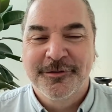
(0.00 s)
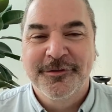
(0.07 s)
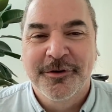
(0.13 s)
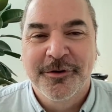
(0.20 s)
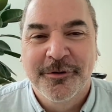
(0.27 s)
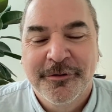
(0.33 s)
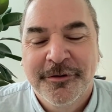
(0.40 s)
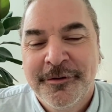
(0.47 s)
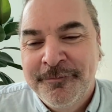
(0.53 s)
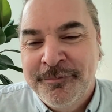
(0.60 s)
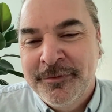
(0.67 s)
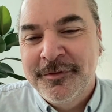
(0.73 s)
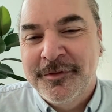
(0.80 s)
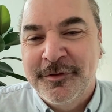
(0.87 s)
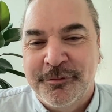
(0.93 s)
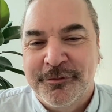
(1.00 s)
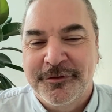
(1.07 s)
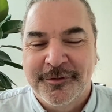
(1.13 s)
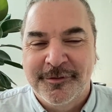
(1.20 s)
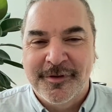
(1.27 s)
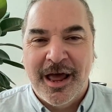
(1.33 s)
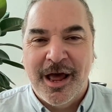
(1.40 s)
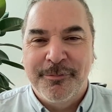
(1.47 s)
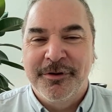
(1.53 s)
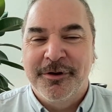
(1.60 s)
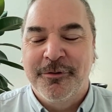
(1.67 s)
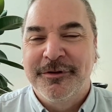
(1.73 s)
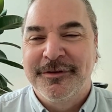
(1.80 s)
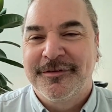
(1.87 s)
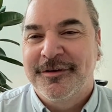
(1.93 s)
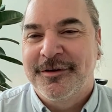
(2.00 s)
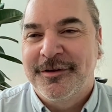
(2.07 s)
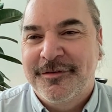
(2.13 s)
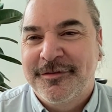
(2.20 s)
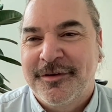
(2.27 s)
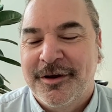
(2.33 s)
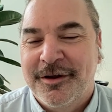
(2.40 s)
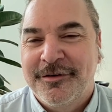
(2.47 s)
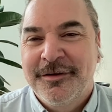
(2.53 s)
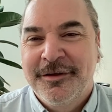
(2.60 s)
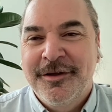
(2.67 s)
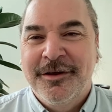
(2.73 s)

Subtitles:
So this was just a happy coincidence that it